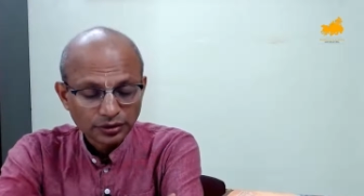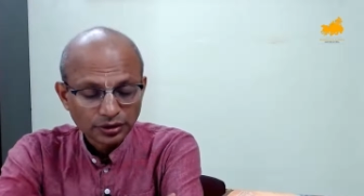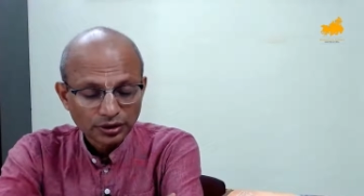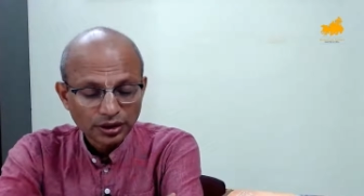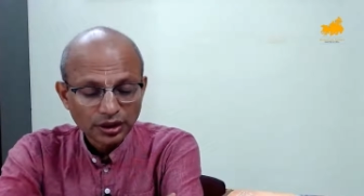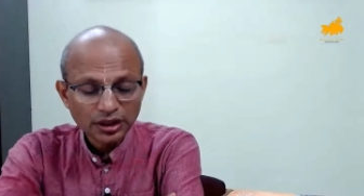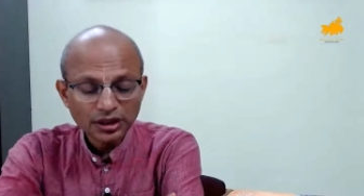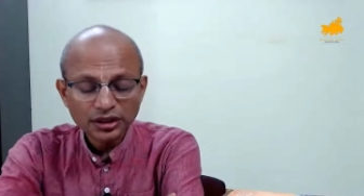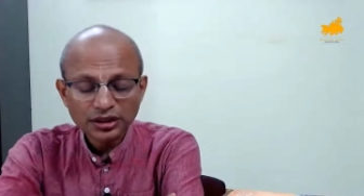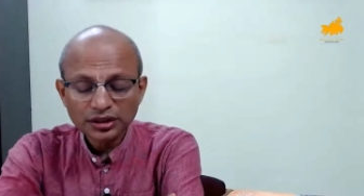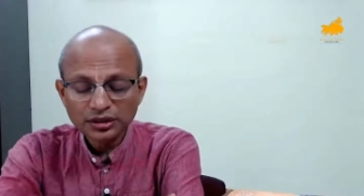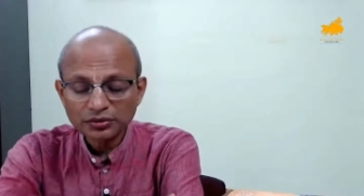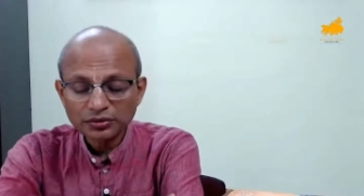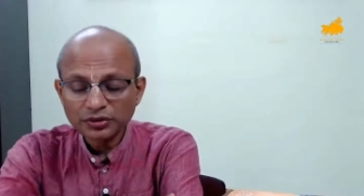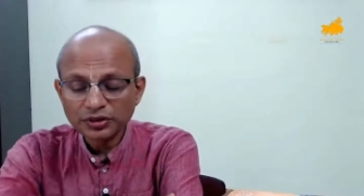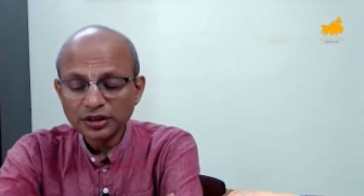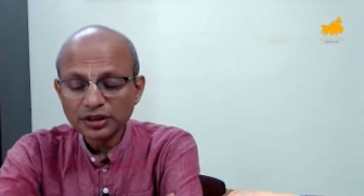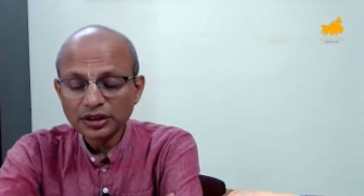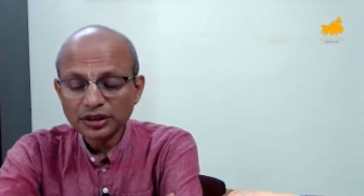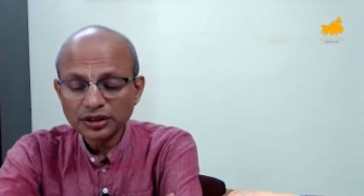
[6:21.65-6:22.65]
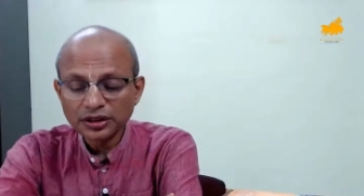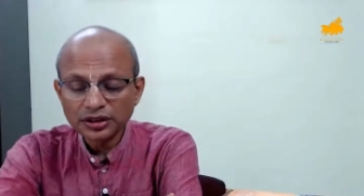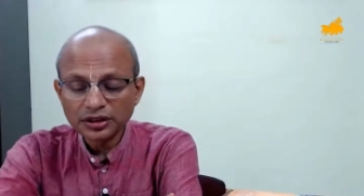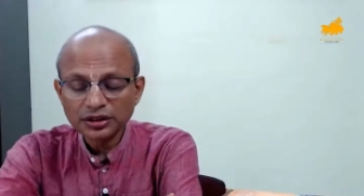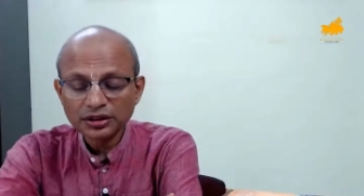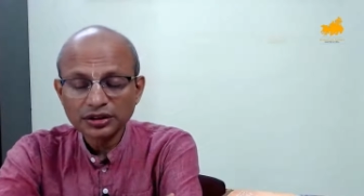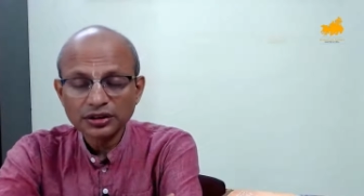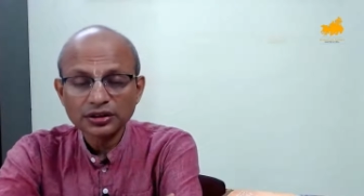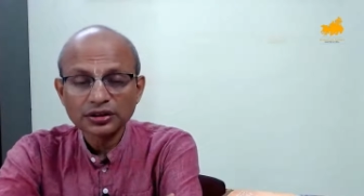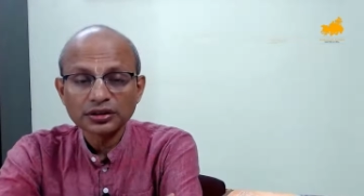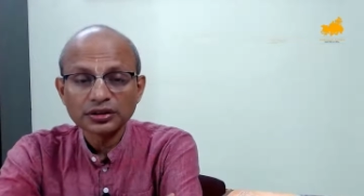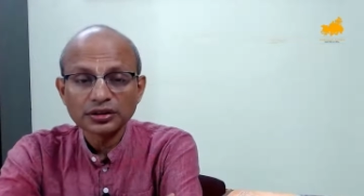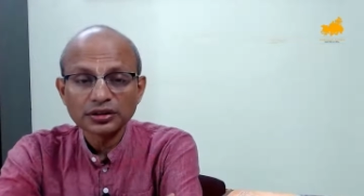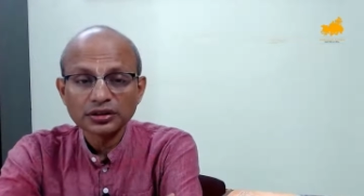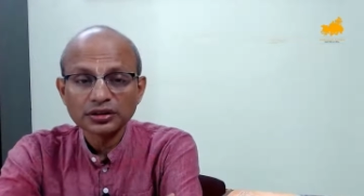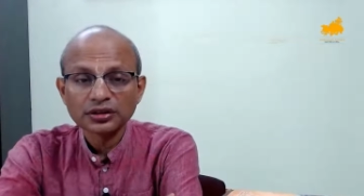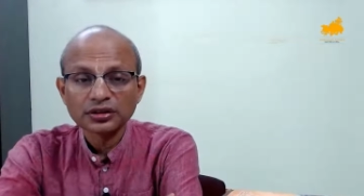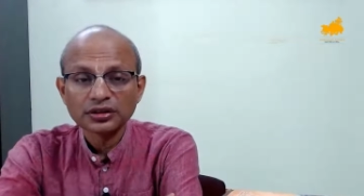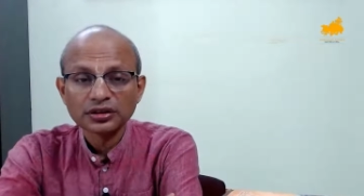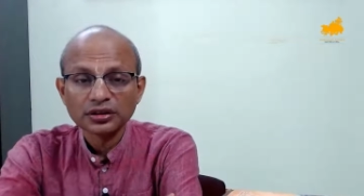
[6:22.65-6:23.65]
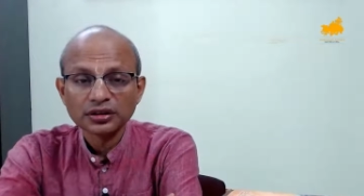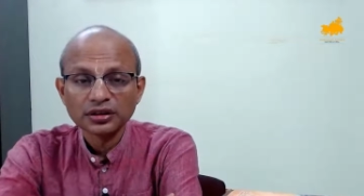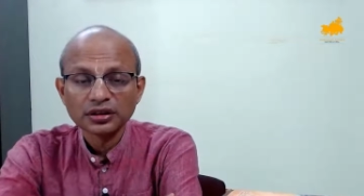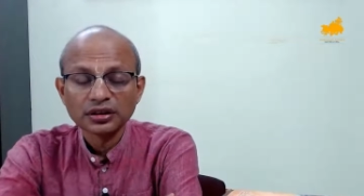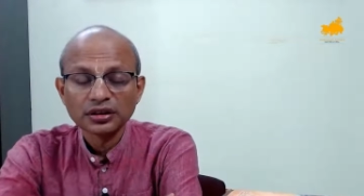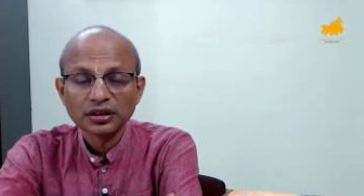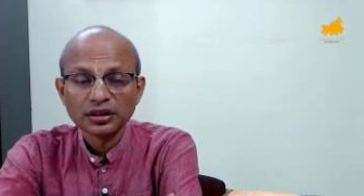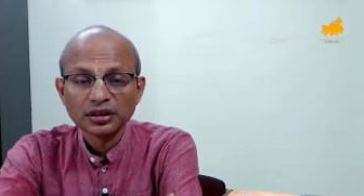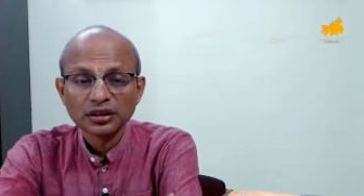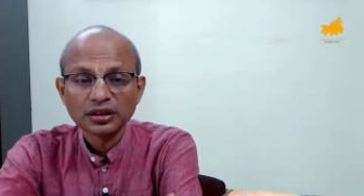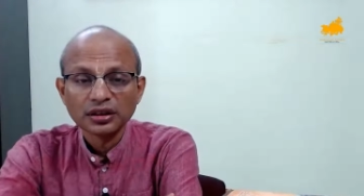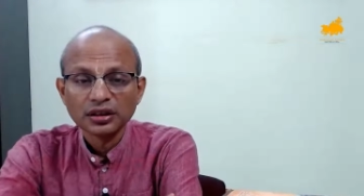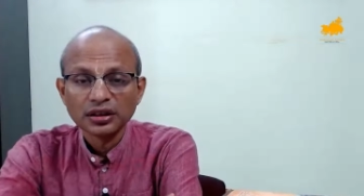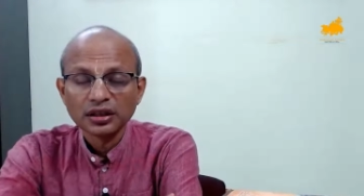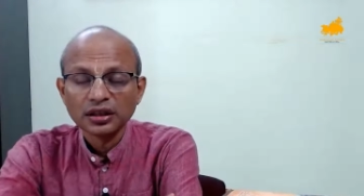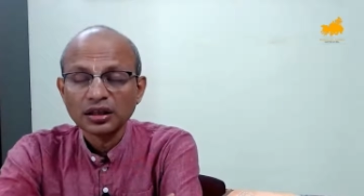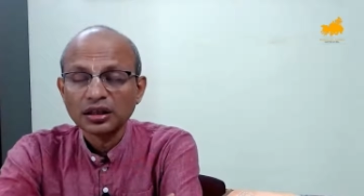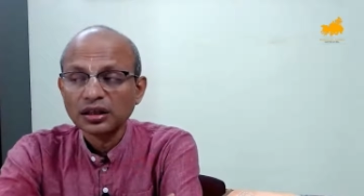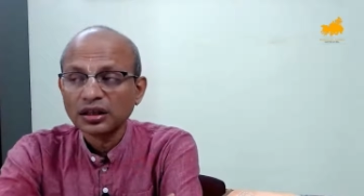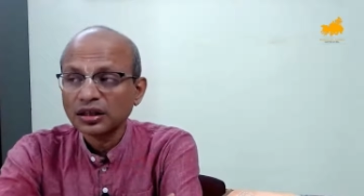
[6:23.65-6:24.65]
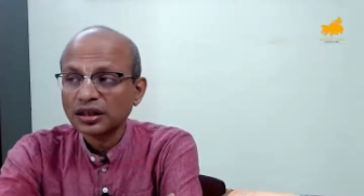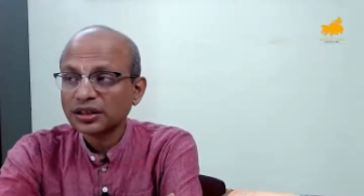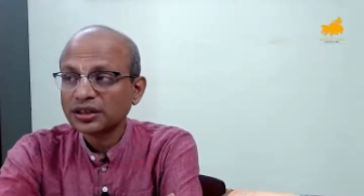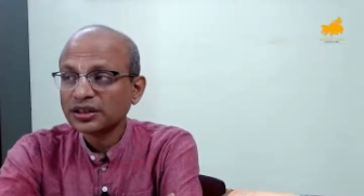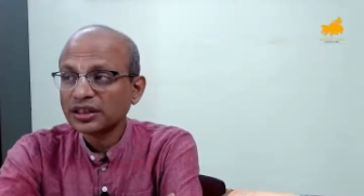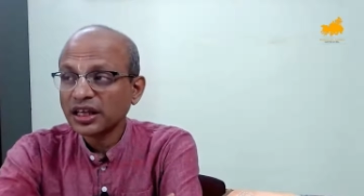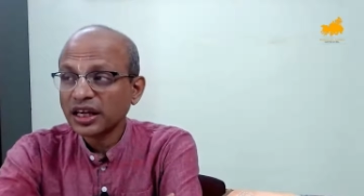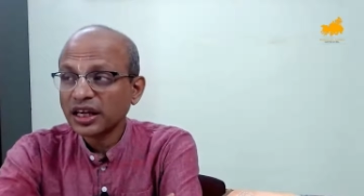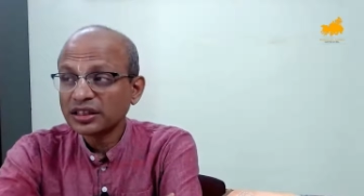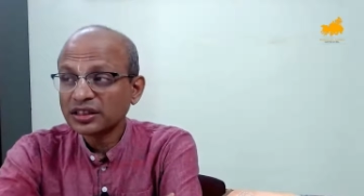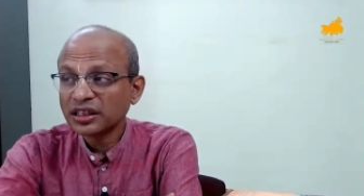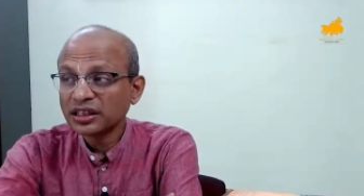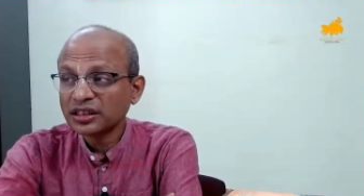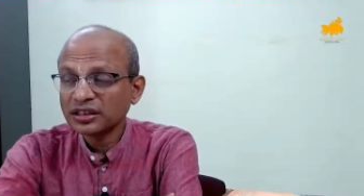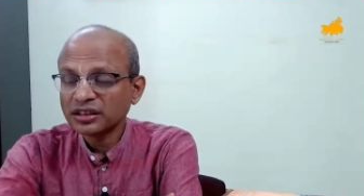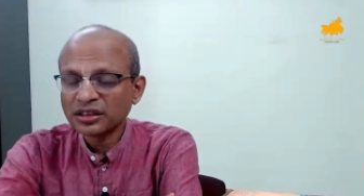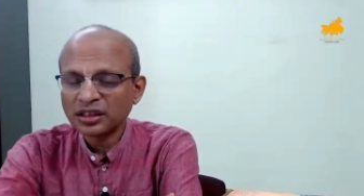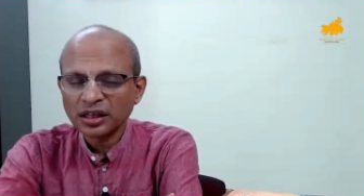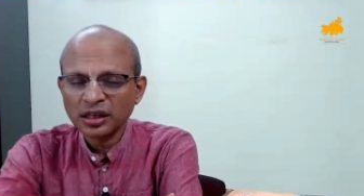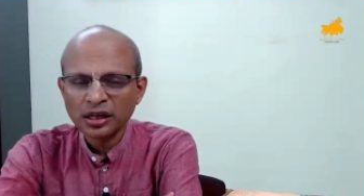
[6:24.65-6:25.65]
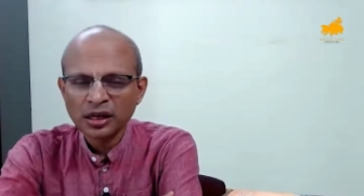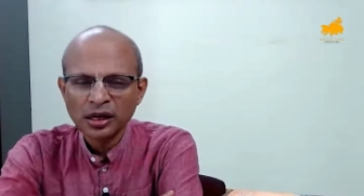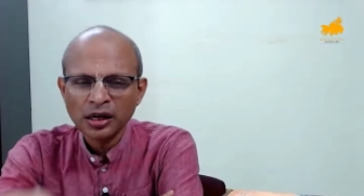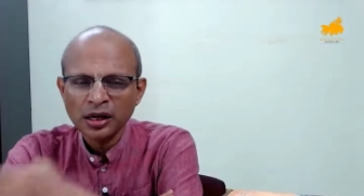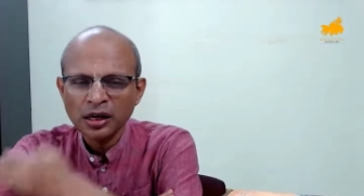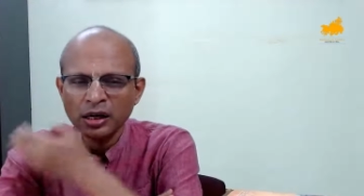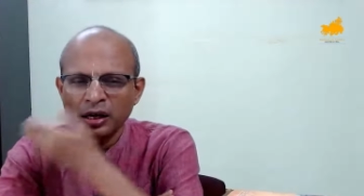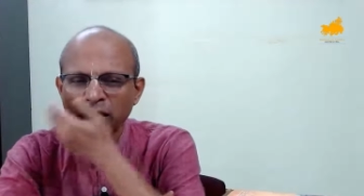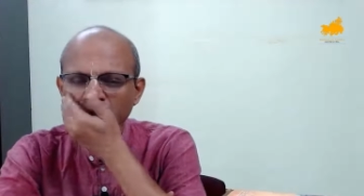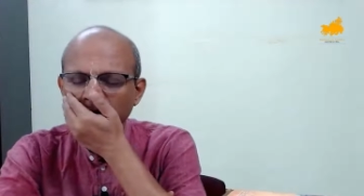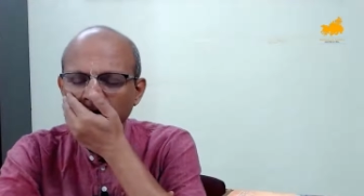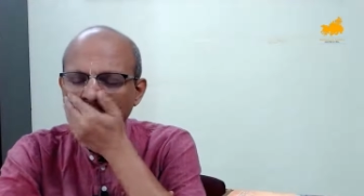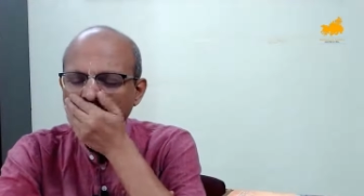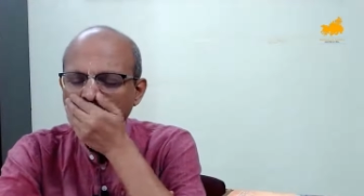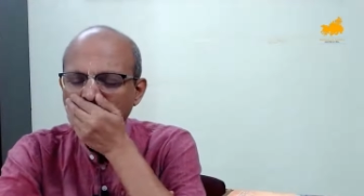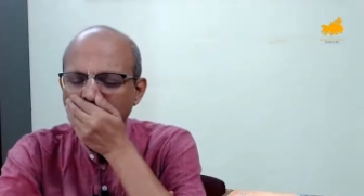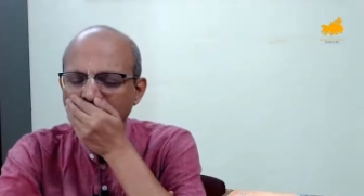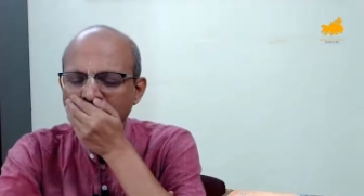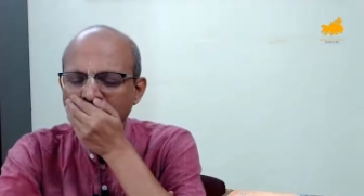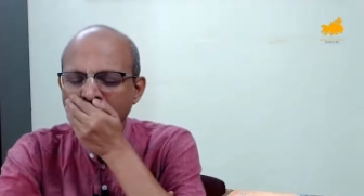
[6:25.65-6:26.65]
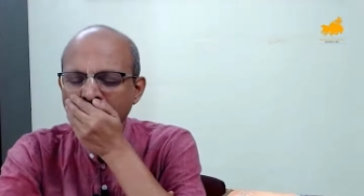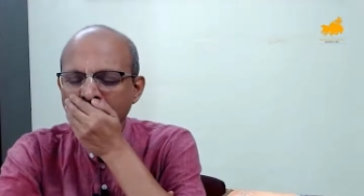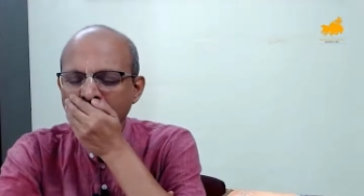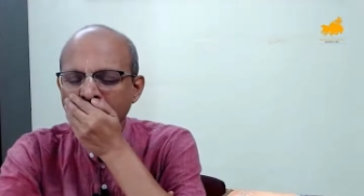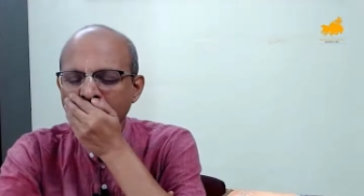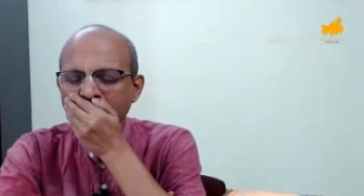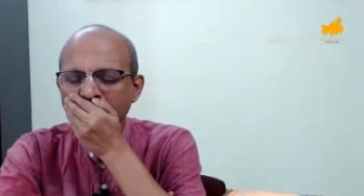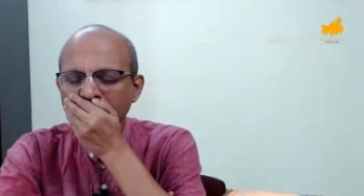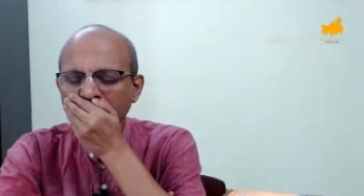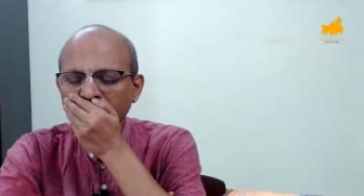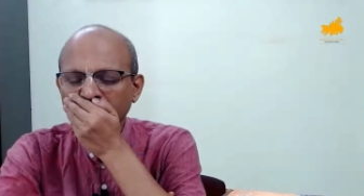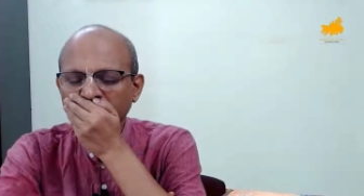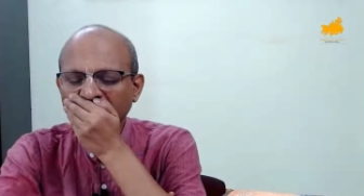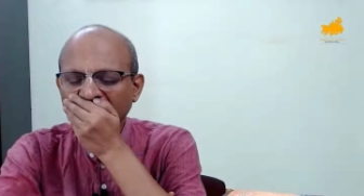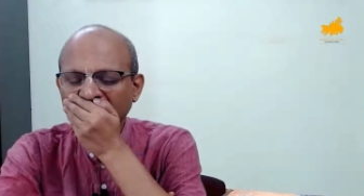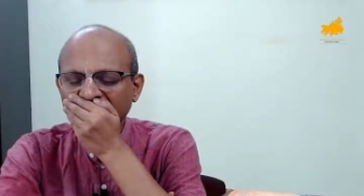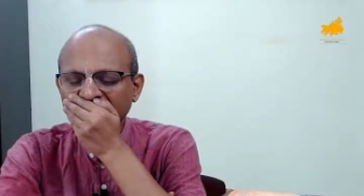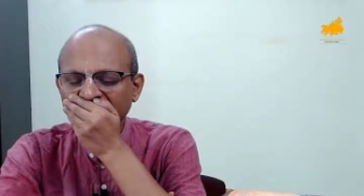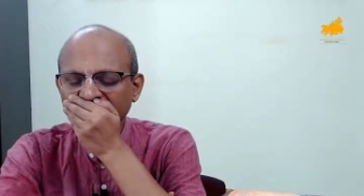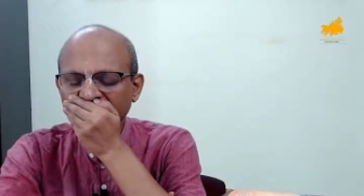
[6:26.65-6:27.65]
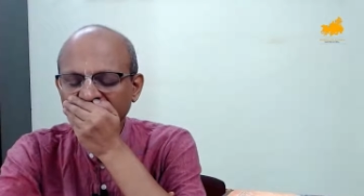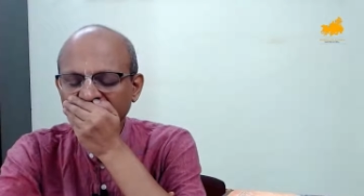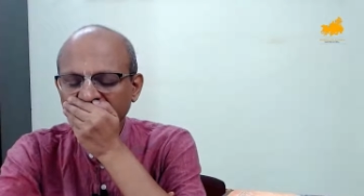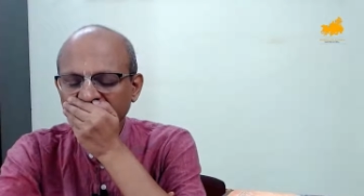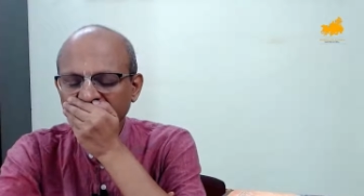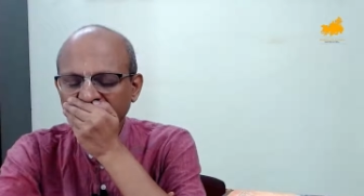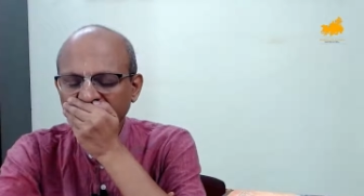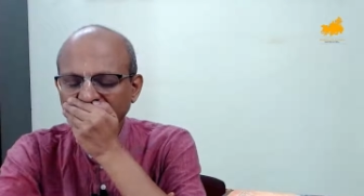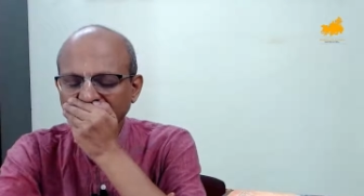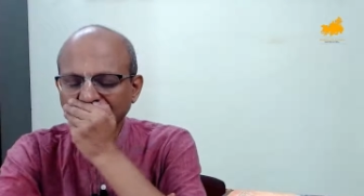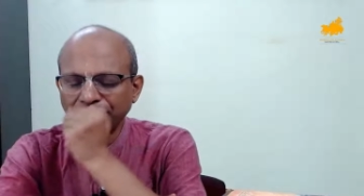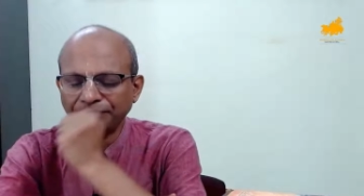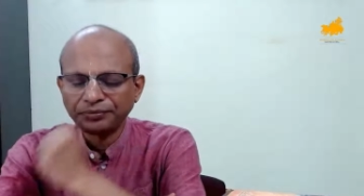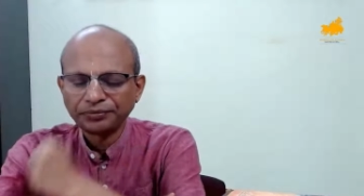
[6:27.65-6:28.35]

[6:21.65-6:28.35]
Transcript: this verse is the essence of Bhagavat Dharma.